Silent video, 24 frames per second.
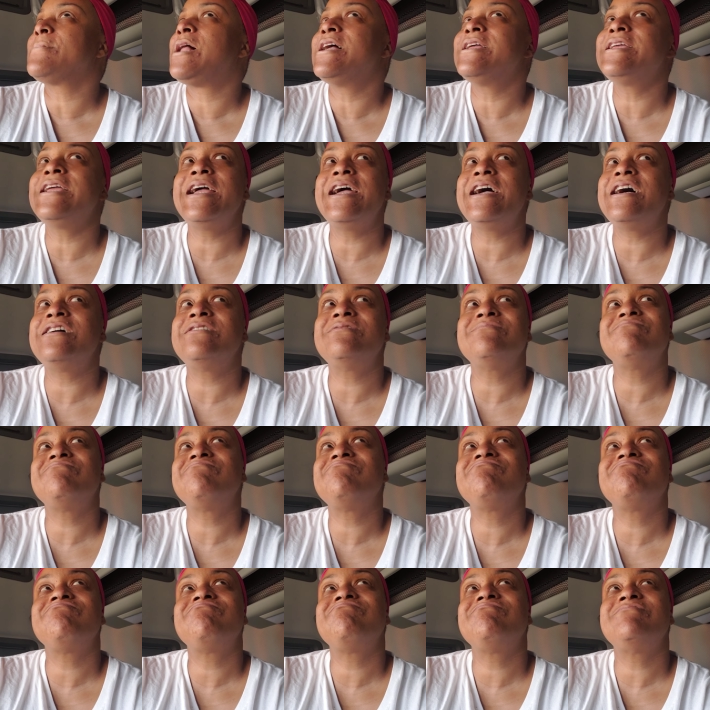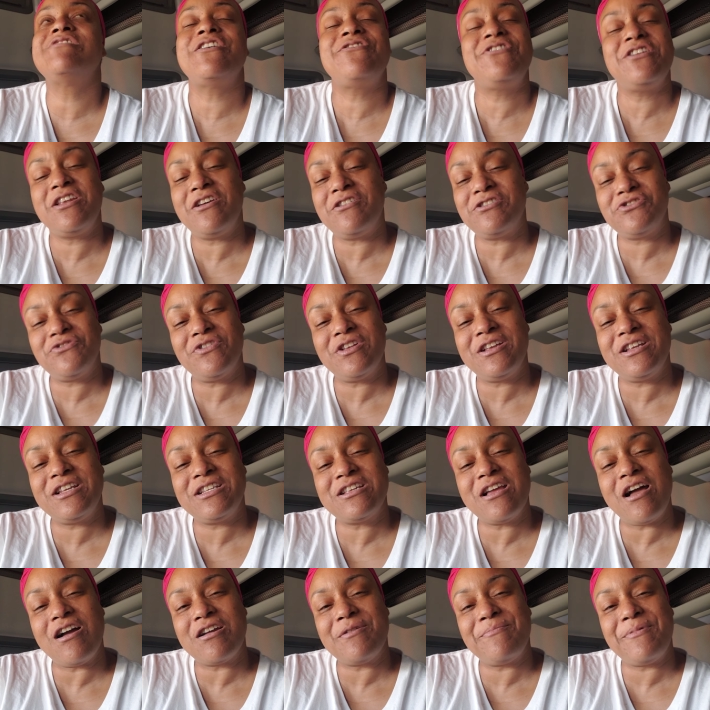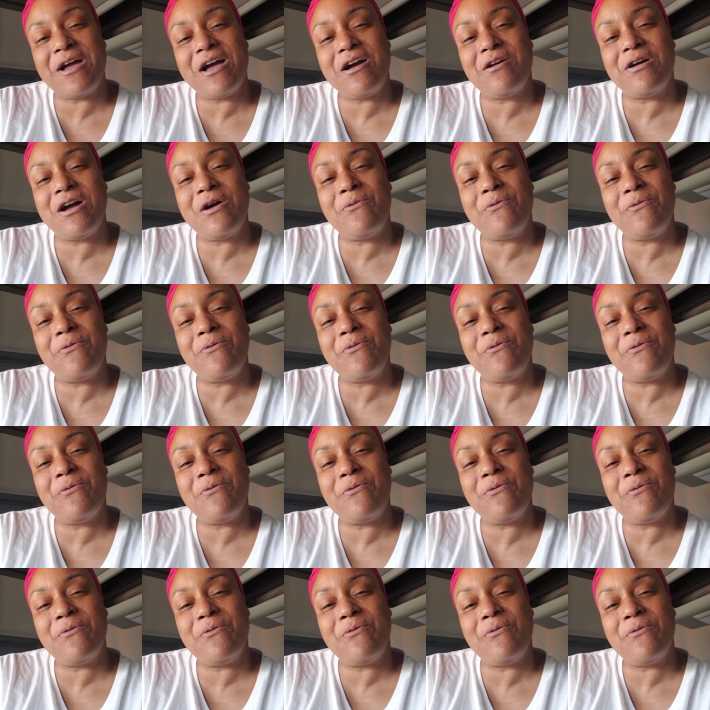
yeah, nothing else really to talk about.